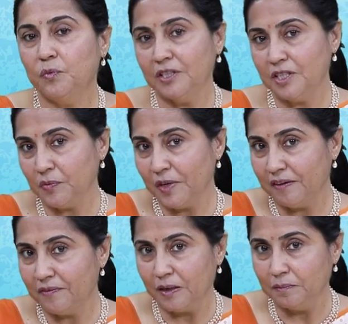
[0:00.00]
With this we
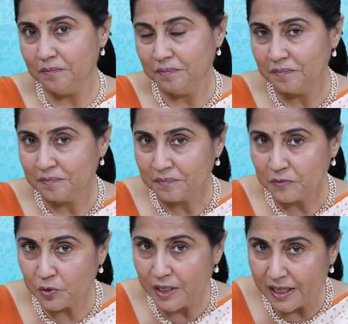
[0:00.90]
have come
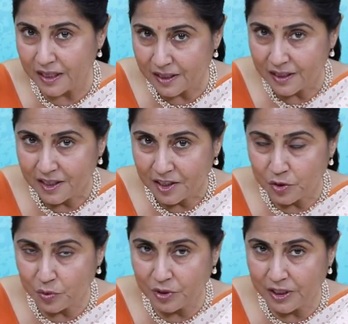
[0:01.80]
to
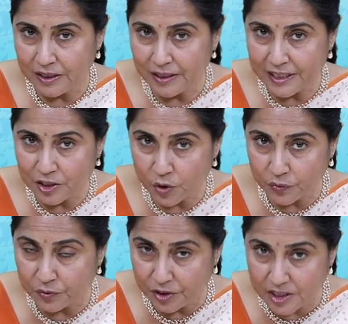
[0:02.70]
the end
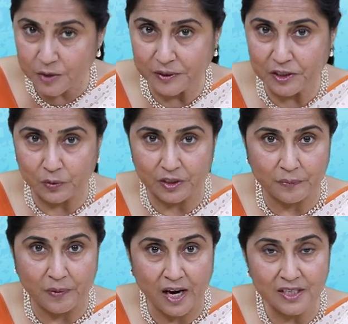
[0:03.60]
of this particular
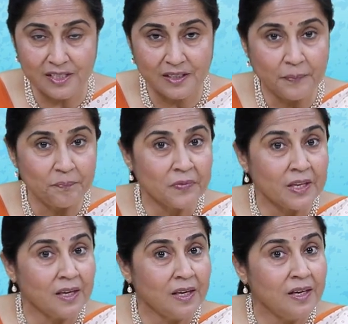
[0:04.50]
part.
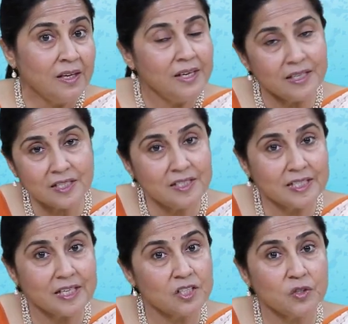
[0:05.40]
Let us
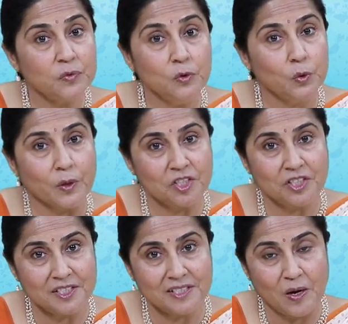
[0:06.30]
discuss a few
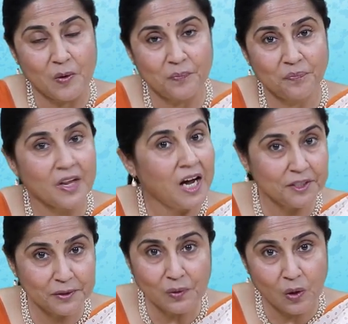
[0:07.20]
questions now.
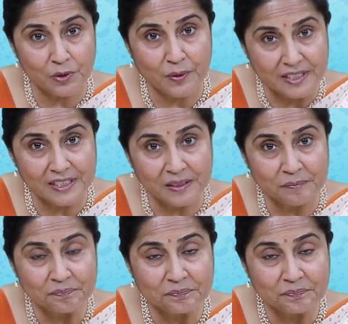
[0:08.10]
Are you all ready?